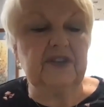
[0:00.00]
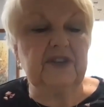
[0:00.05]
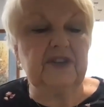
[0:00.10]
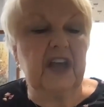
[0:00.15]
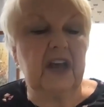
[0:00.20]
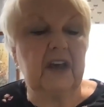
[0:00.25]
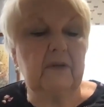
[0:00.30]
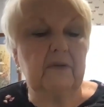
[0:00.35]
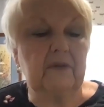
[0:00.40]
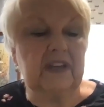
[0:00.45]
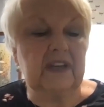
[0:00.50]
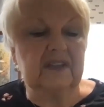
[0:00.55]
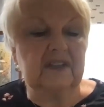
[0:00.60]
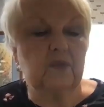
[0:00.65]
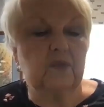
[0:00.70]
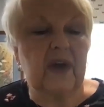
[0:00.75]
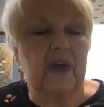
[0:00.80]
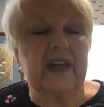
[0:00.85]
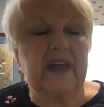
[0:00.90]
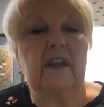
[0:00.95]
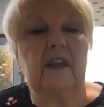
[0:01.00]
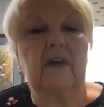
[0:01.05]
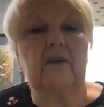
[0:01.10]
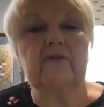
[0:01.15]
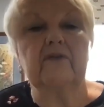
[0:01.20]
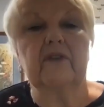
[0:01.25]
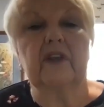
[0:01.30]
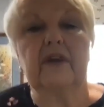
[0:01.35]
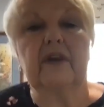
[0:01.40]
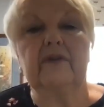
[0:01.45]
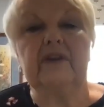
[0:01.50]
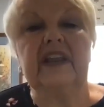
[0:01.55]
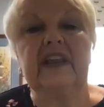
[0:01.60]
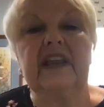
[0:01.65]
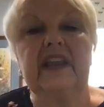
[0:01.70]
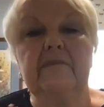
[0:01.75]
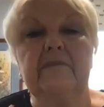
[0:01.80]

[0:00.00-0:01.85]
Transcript: as you know, is well overloaded,